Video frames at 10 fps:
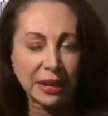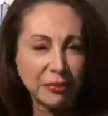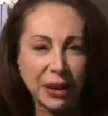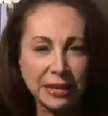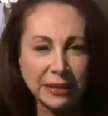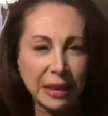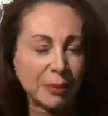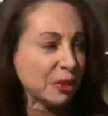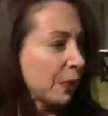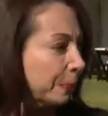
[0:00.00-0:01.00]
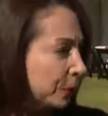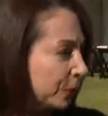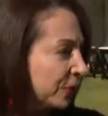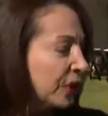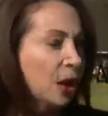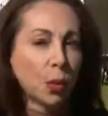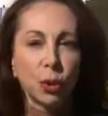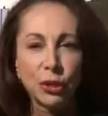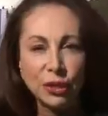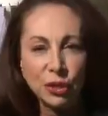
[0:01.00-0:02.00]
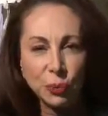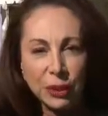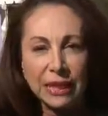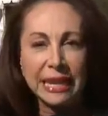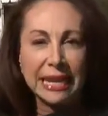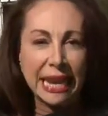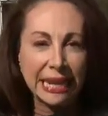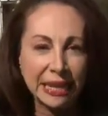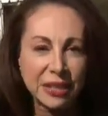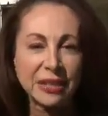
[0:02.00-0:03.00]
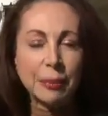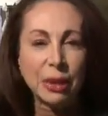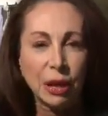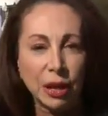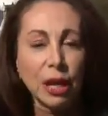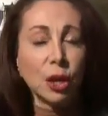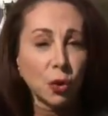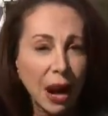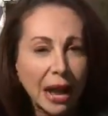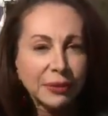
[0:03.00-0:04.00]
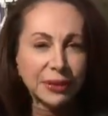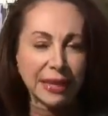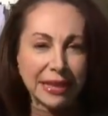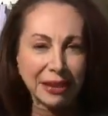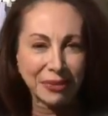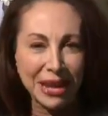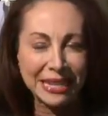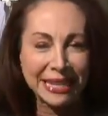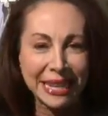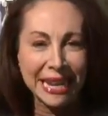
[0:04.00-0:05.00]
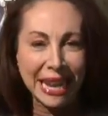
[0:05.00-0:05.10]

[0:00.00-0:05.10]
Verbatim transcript: events and different booths where you can just really get into some of the crafts and the events